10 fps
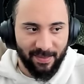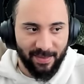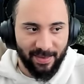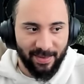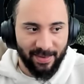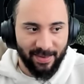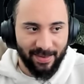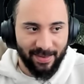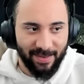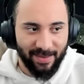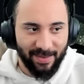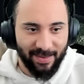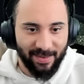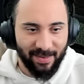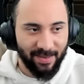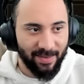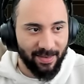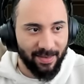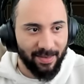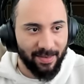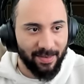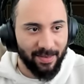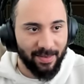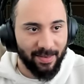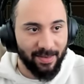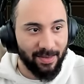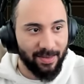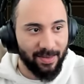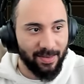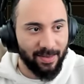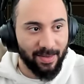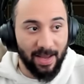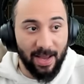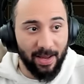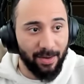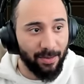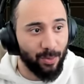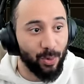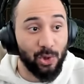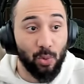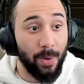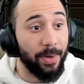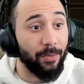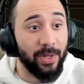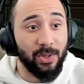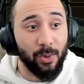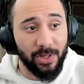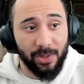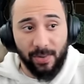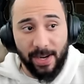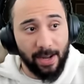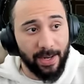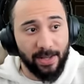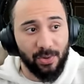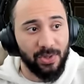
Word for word: Please, go about your business. Yeah. Okay. We're swimming in resources right now, guys.